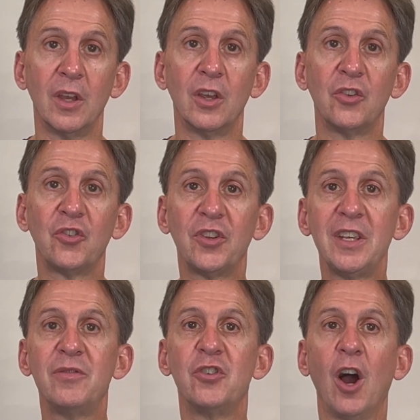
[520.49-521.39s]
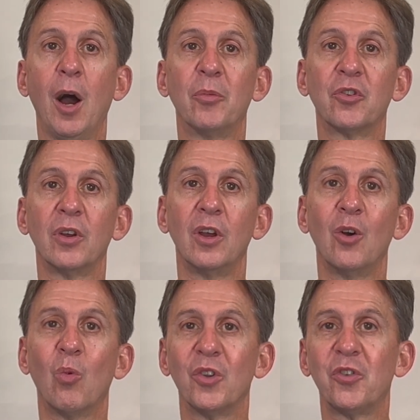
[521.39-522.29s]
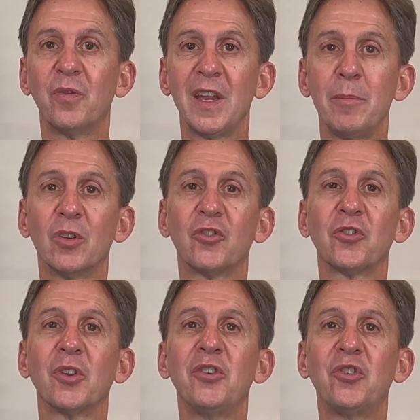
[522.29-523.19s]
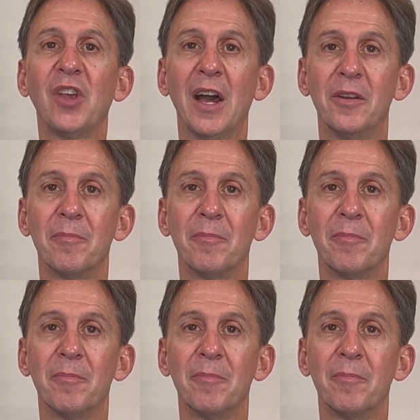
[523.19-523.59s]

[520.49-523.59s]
Steve Jobs once famously said,